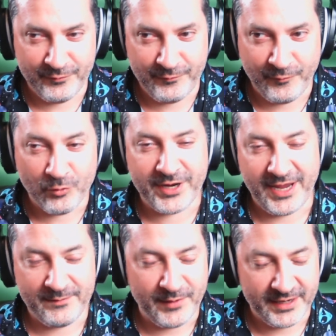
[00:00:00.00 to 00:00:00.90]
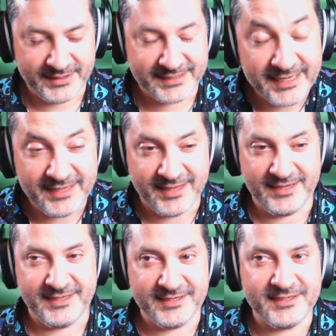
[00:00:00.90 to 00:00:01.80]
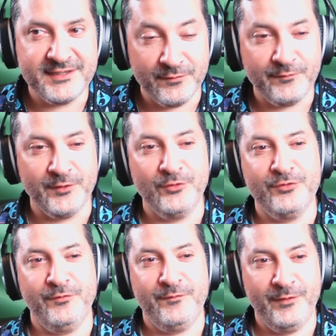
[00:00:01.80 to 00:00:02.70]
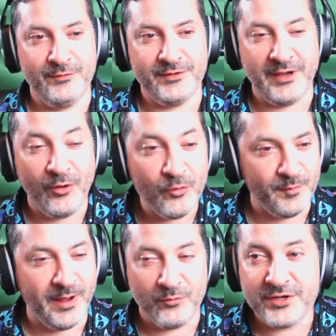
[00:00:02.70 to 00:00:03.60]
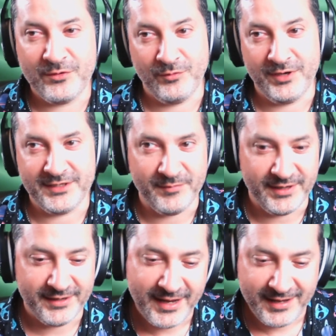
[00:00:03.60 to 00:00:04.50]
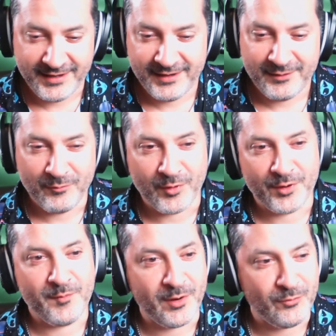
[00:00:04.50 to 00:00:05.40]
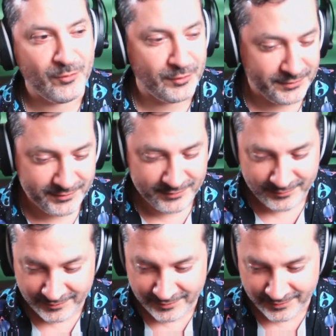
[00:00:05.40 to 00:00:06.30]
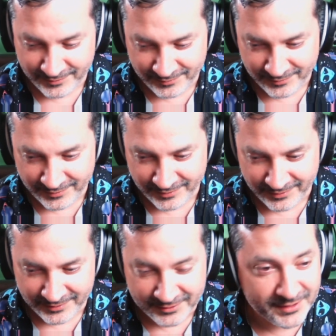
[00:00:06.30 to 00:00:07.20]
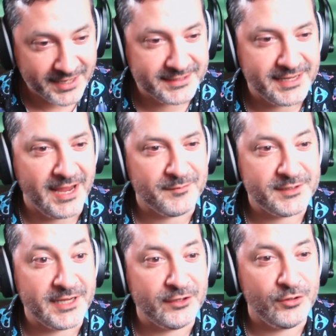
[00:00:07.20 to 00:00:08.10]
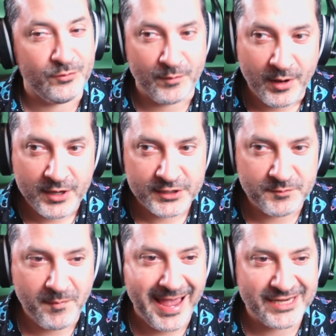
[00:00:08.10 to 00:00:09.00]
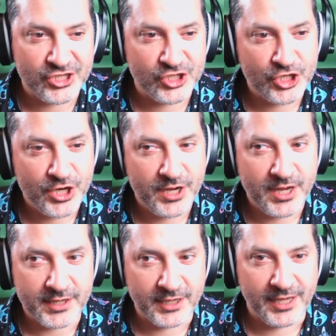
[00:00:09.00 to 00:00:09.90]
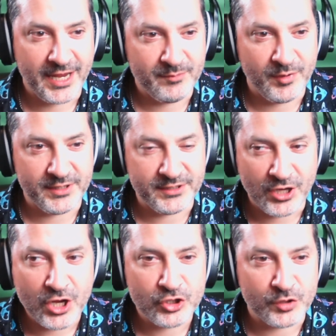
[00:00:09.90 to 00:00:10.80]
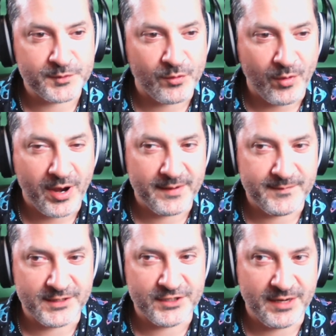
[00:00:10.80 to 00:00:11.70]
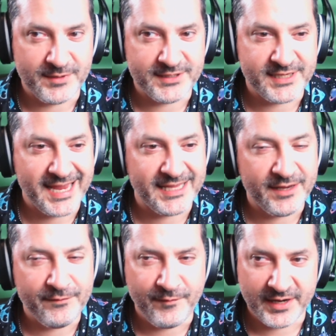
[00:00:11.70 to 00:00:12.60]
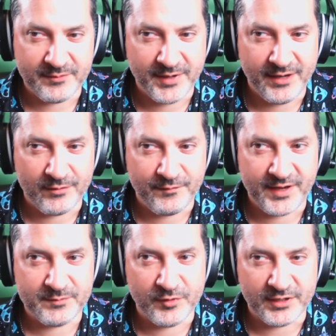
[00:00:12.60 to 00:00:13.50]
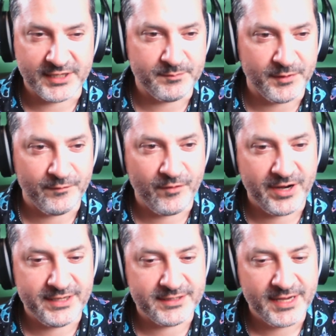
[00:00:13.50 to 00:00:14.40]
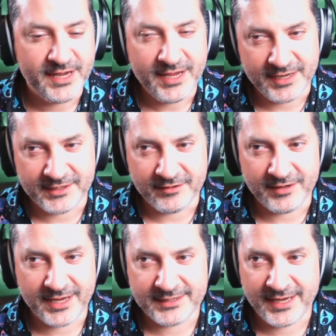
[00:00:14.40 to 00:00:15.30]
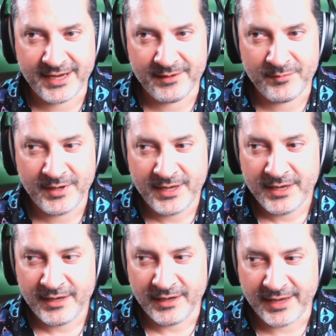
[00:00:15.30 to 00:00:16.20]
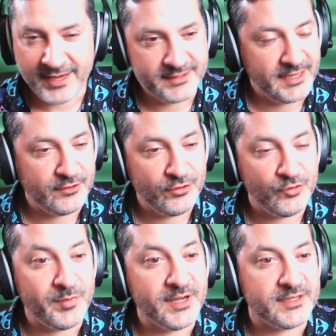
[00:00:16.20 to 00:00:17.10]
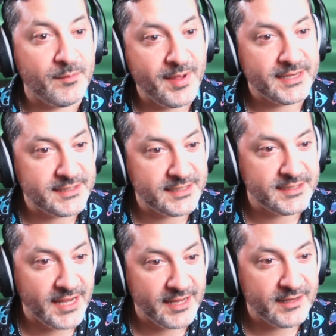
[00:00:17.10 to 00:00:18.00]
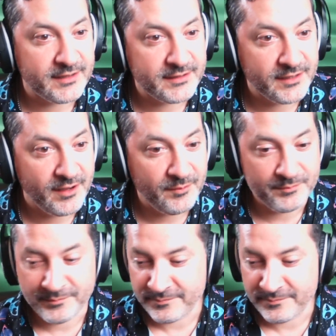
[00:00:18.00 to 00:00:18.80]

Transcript: forecast. I see this. This is the future, folks. I hope. I wish it wasn't, but mark my words. Until the next time, stay tuned. Smash the like button. Subscribe to Jamin's Daily. Find me on Facebook. Let's be friends. And until the next time, again, stay tuned because the best is yet to come.